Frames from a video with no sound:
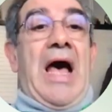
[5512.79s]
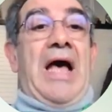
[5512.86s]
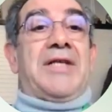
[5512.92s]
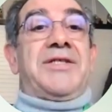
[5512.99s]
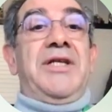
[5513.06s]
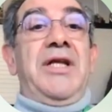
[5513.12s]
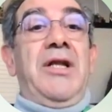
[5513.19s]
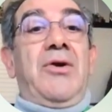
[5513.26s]
a
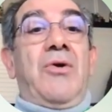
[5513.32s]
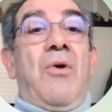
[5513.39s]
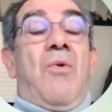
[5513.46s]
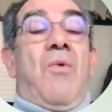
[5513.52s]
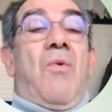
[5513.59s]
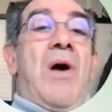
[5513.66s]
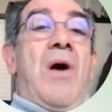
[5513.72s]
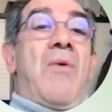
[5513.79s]

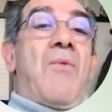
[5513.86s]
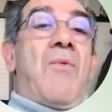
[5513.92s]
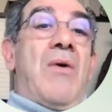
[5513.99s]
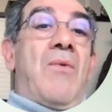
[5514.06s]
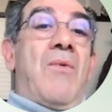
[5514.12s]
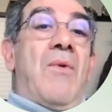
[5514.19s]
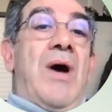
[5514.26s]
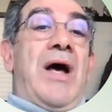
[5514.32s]
silicon
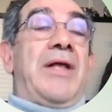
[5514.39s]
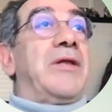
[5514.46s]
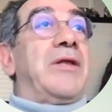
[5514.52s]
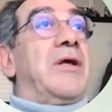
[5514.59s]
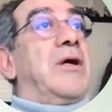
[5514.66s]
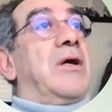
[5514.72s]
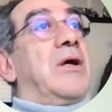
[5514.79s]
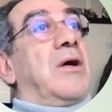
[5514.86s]

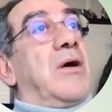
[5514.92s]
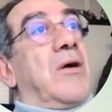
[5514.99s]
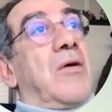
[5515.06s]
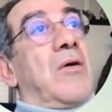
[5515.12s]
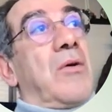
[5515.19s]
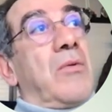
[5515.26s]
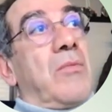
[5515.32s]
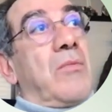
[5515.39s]

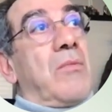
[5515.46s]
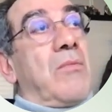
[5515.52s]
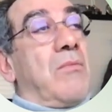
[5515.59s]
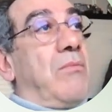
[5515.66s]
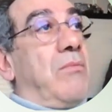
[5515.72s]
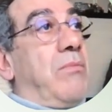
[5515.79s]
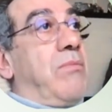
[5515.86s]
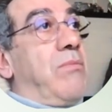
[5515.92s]

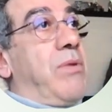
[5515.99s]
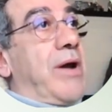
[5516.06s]
111